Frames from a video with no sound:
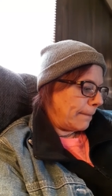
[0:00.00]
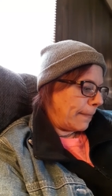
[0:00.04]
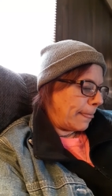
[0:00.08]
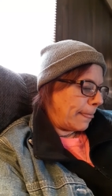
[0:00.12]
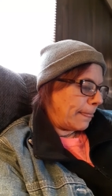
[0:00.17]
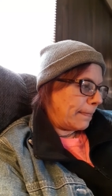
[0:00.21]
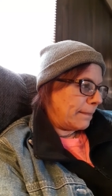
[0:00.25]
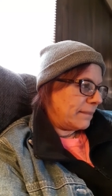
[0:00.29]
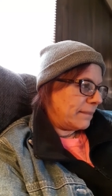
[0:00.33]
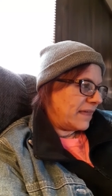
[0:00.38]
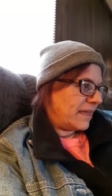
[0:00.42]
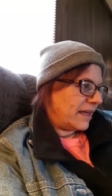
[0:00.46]

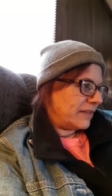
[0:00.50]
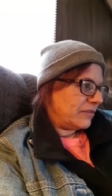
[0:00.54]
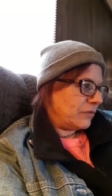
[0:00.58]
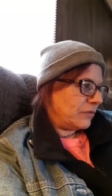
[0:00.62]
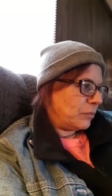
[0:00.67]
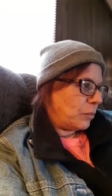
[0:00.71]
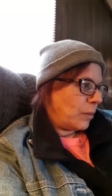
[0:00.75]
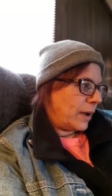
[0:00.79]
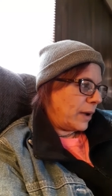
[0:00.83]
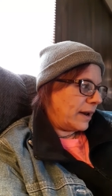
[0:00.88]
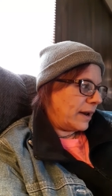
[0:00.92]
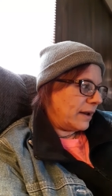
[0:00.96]
that's
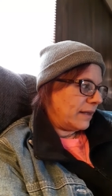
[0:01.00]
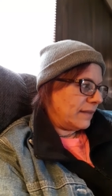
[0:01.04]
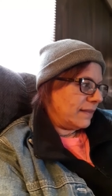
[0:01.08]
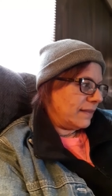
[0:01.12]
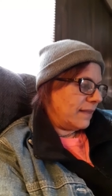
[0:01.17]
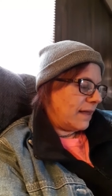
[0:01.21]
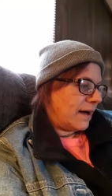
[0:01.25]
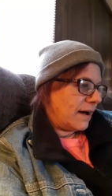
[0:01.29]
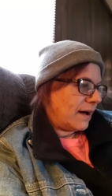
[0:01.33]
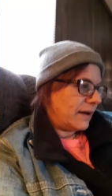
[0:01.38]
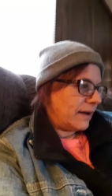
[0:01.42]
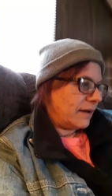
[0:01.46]
when a
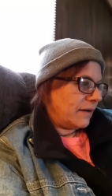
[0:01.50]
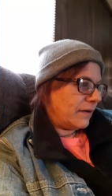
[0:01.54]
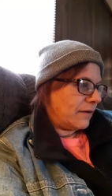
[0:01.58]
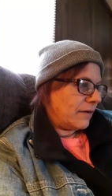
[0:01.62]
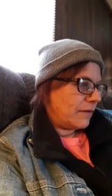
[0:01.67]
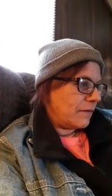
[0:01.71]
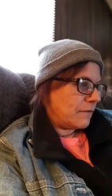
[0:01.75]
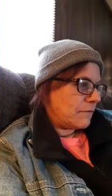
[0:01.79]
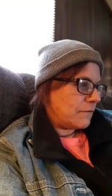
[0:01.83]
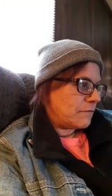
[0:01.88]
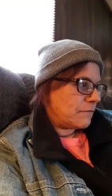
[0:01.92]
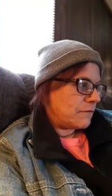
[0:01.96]
lot
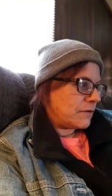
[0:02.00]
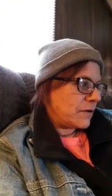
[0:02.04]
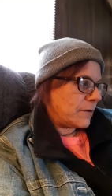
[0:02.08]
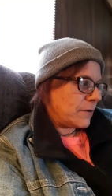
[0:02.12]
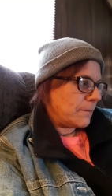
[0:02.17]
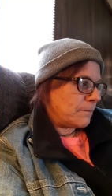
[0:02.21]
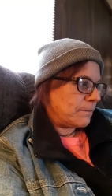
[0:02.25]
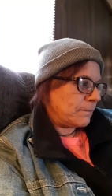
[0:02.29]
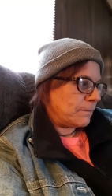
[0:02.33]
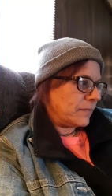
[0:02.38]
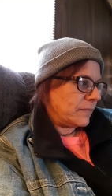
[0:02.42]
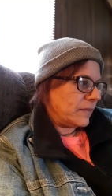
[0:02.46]
of
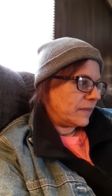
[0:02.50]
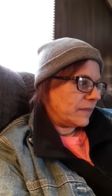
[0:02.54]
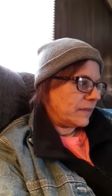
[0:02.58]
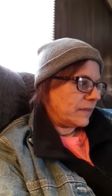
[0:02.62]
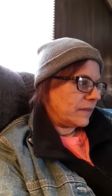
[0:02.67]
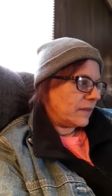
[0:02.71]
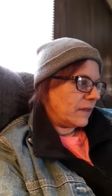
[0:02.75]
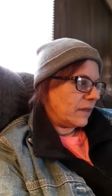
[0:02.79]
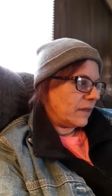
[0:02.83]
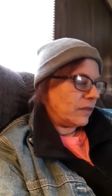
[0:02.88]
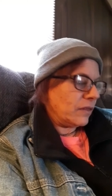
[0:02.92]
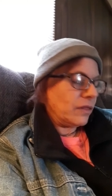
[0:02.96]

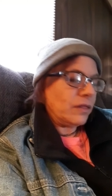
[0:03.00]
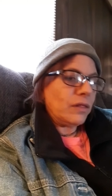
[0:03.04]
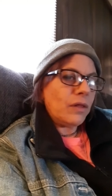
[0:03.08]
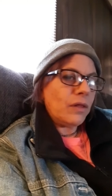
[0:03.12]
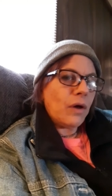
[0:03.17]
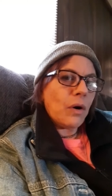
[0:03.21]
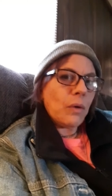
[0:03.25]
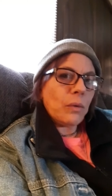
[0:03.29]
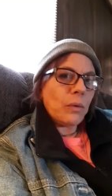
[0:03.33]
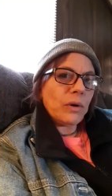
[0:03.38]
lower